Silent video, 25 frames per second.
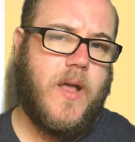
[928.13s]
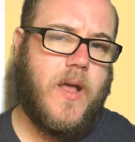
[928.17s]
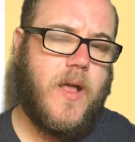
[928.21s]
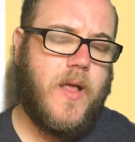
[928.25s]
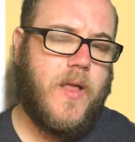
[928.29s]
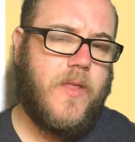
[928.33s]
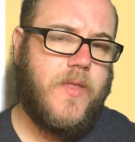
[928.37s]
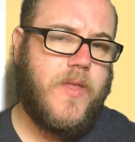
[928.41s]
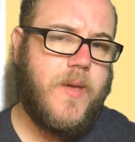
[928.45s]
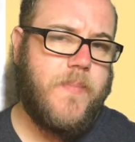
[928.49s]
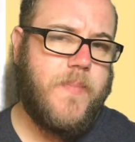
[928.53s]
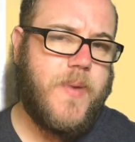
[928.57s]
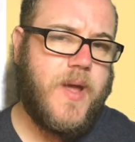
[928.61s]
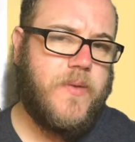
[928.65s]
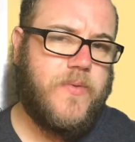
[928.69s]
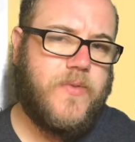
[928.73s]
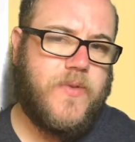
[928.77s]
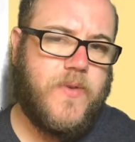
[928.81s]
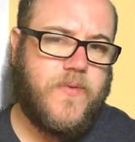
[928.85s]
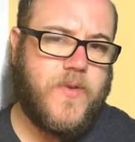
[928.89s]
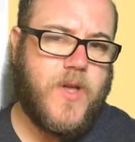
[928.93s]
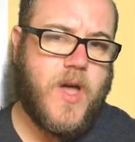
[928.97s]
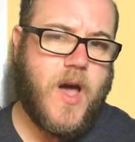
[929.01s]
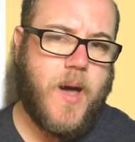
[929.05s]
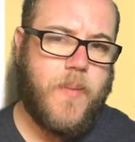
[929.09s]
The amount
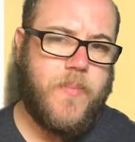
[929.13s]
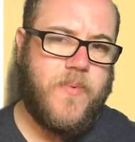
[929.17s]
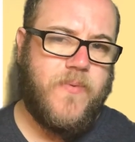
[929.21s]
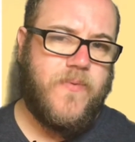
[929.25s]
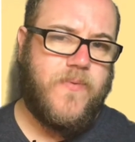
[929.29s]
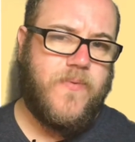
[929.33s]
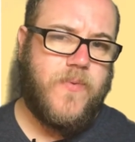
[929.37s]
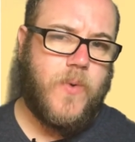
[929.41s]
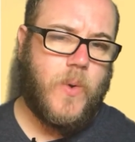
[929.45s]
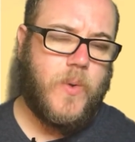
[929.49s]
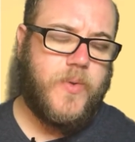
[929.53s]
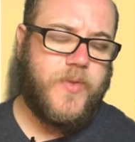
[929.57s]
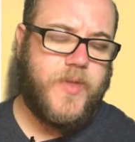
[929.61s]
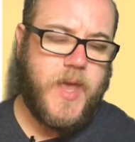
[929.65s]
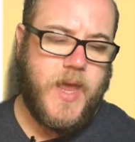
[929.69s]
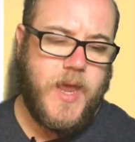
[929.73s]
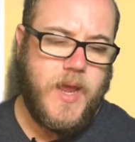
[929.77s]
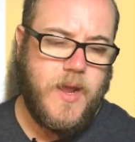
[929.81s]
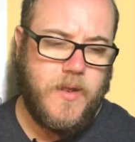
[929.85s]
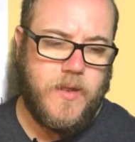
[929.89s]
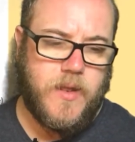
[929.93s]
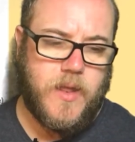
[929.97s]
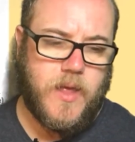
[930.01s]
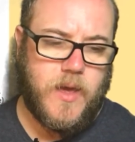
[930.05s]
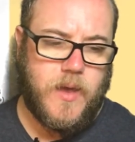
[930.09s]
of
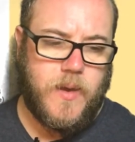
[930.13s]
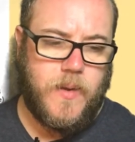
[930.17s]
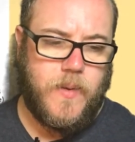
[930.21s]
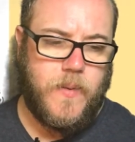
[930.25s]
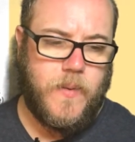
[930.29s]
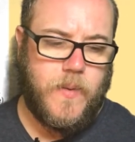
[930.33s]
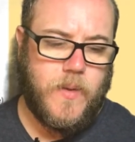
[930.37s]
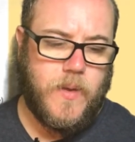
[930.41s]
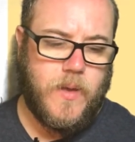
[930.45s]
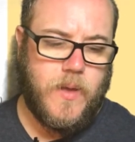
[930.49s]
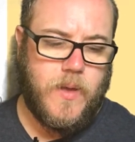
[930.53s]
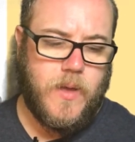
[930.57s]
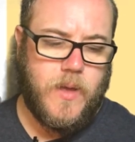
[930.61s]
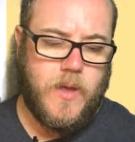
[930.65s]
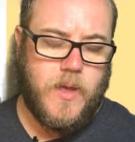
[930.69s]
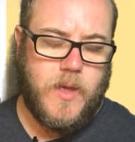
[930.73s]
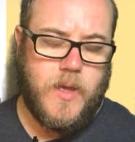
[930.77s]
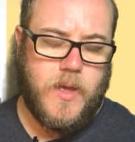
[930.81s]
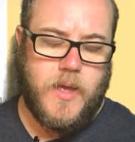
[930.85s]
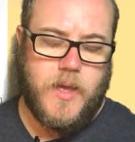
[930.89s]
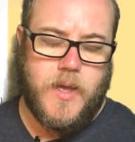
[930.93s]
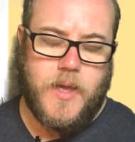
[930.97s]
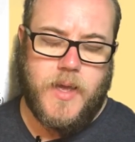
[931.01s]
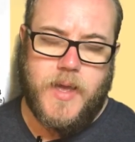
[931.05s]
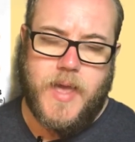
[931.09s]
carbon-14, though,
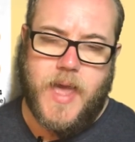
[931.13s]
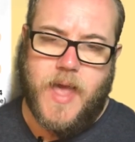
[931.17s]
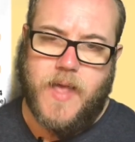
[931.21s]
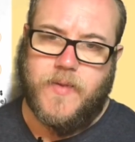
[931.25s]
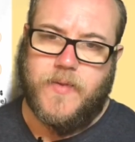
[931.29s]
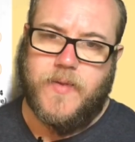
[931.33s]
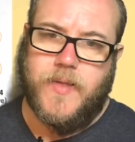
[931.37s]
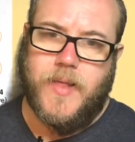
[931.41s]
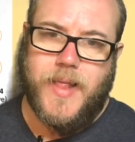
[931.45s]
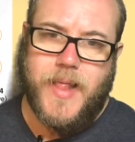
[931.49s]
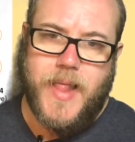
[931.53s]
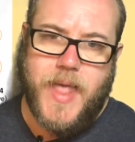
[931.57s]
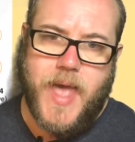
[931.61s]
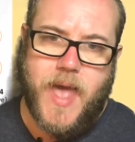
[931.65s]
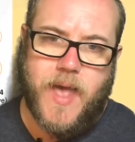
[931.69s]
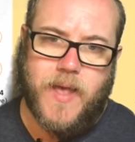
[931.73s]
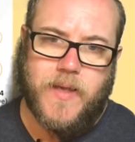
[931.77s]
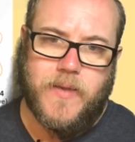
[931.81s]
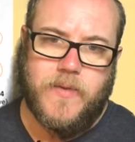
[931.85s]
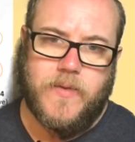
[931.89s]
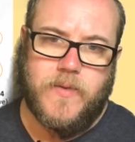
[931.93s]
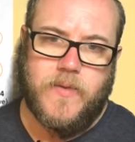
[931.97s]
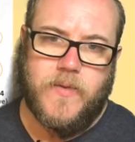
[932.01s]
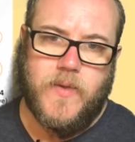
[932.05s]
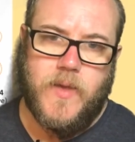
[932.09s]
gets
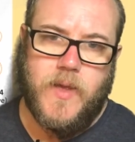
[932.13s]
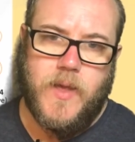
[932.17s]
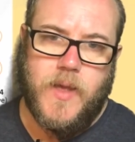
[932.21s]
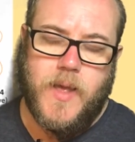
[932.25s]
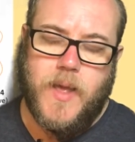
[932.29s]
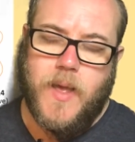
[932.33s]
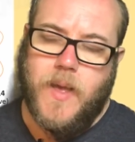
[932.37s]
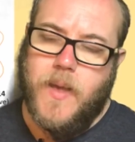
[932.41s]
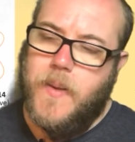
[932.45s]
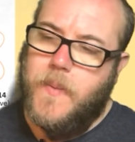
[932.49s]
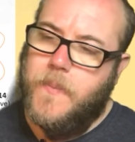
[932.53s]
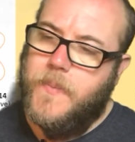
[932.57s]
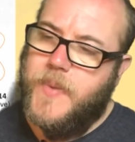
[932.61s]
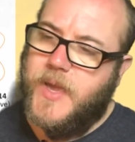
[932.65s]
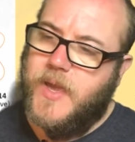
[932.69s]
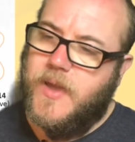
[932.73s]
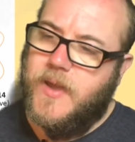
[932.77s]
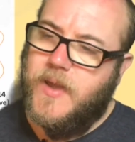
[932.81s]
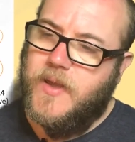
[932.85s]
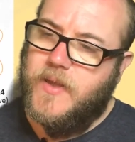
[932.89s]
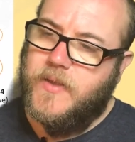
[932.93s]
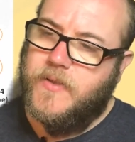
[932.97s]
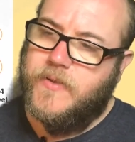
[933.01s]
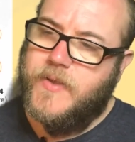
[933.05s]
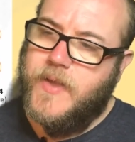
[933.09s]
less,
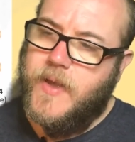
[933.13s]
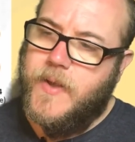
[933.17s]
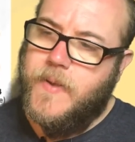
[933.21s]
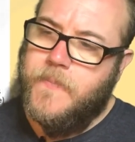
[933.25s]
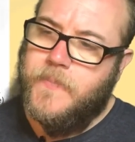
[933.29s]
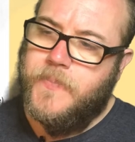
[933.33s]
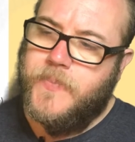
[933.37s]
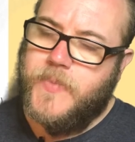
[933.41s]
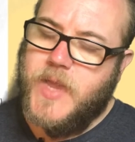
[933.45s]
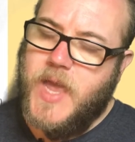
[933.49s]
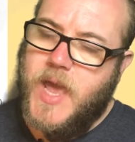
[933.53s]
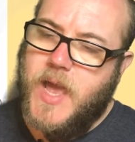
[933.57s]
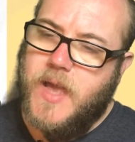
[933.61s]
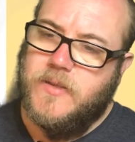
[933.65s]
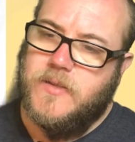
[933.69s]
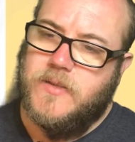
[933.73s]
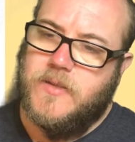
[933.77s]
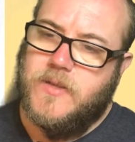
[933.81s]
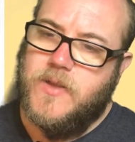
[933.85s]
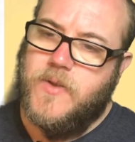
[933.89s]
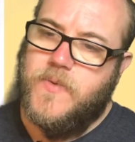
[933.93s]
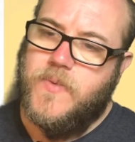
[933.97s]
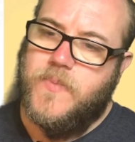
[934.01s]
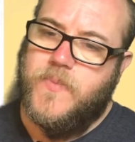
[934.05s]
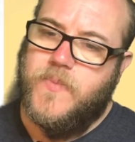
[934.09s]
because as
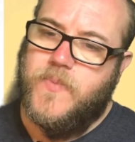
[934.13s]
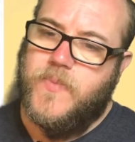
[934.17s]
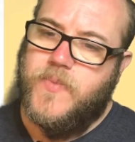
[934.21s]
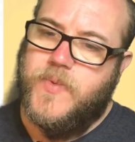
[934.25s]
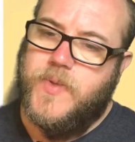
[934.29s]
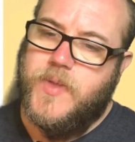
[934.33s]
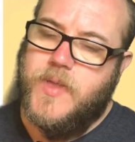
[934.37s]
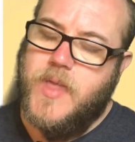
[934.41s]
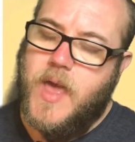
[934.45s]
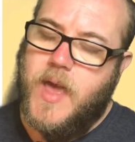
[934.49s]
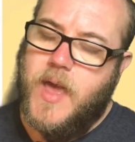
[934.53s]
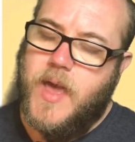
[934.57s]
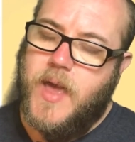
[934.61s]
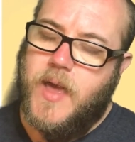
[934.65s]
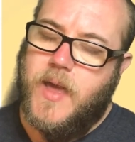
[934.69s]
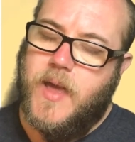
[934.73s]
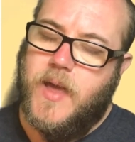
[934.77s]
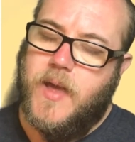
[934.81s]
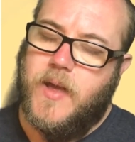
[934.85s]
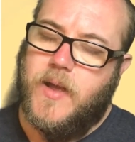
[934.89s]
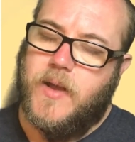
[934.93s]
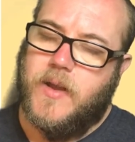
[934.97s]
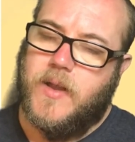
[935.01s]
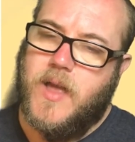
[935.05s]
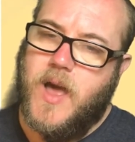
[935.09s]
the
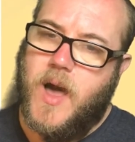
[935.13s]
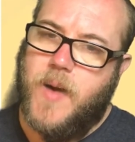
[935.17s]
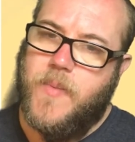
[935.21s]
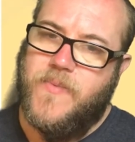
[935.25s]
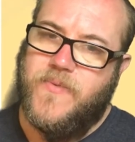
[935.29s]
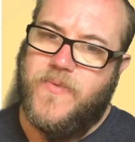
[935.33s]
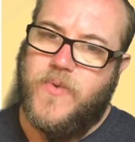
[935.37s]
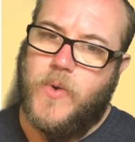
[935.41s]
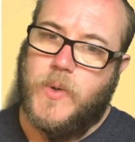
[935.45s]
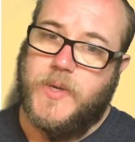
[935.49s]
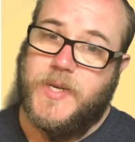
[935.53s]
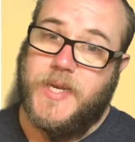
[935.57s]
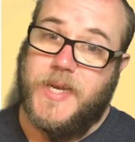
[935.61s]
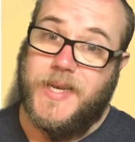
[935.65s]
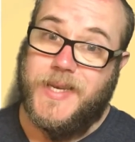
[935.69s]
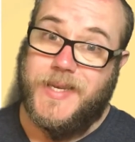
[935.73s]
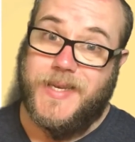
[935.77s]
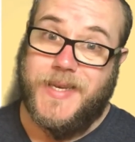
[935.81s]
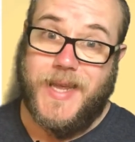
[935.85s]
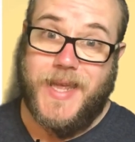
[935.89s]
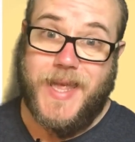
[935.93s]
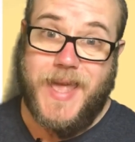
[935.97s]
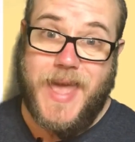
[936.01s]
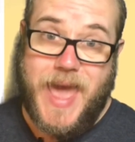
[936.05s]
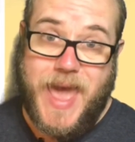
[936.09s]
carbon-14
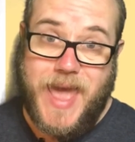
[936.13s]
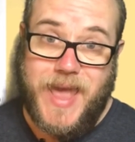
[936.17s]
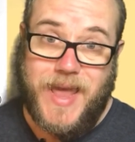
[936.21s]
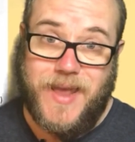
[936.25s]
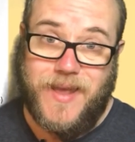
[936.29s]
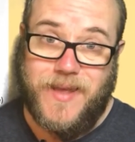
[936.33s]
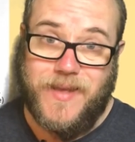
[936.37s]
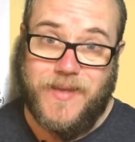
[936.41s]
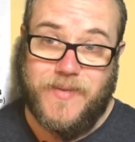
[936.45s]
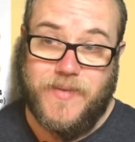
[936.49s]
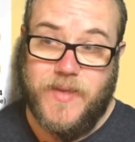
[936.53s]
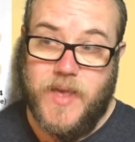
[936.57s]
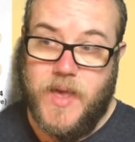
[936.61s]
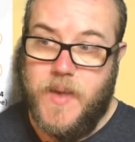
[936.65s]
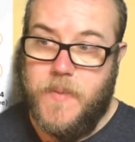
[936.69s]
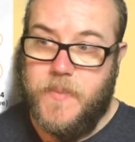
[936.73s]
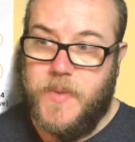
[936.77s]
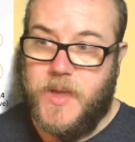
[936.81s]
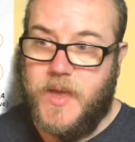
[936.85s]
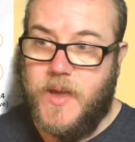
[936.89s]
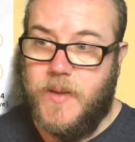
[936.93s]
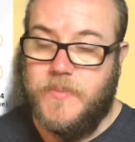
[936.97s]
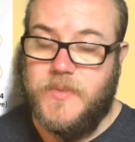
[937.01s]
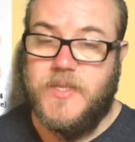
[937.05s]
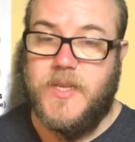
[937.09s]
decays,
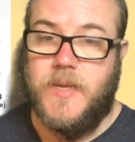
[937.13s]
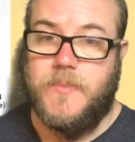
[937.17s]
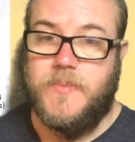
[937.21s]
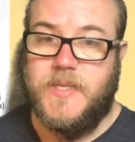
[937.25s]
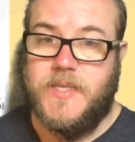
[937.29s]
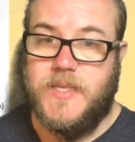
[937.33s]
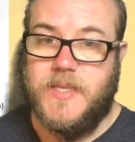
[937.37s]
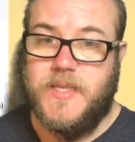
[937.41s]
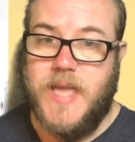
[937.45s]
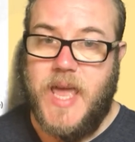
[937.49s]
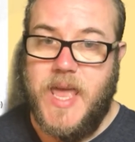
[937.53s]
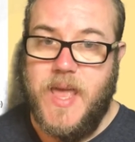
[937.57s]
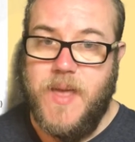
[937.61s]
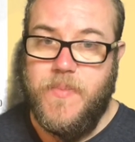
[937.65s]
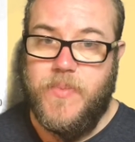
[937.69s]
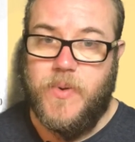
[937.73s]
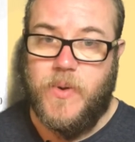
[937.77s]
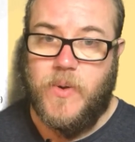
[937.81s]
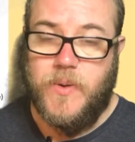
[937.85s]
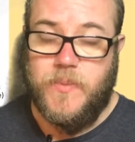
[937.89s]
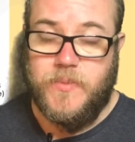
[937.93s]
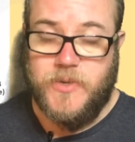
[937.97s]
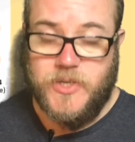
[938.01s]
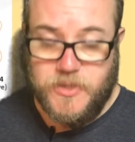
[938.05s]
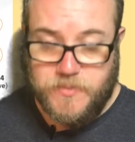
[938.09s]
becomes
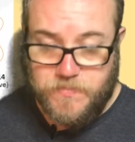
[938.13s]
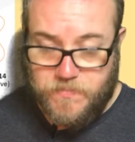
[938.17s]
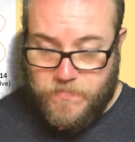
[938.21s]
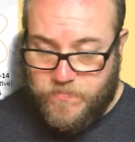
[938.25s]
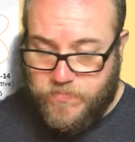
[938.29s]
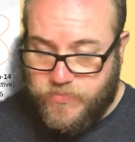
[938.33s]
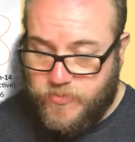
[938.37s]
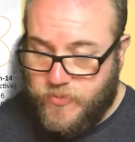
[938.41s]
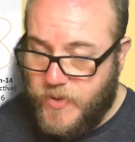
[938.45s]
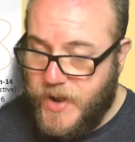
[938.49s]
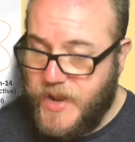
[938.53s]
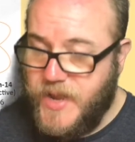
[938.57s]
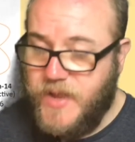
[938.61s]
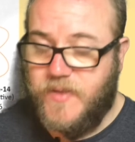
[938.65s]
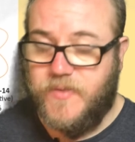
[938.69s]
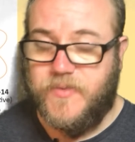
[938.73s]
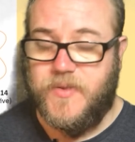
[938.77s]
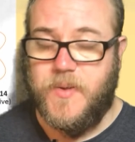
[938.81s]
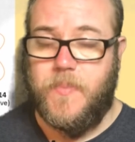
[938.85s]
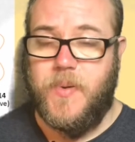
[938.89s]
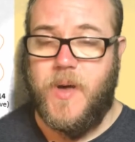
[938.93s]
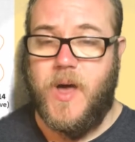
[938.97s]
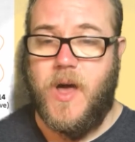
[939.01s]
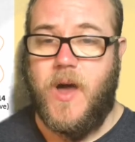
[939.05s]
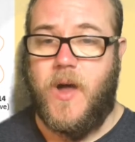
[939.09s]
unstable, just breaks
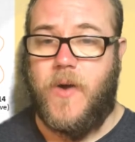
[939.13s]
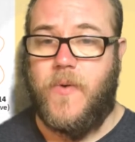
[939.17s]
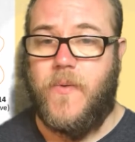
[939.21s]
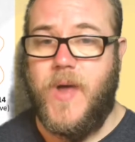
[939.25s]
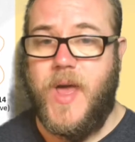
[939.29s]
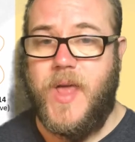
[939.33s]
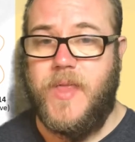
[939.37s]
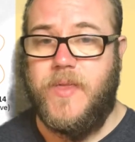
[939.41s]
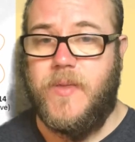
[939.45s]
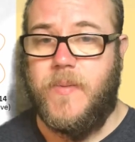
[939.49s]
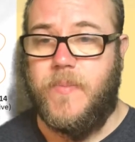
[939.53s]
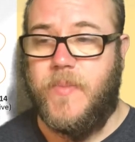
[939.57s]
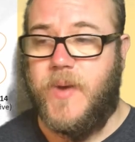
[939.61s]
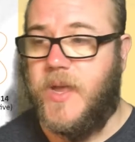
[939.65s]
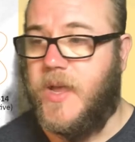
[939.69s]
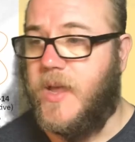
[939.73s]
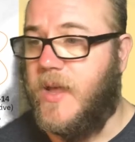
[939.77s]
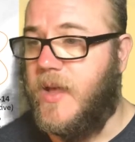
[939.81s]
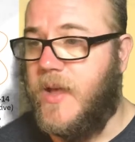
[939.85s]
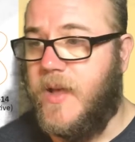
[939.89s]
apart randomly.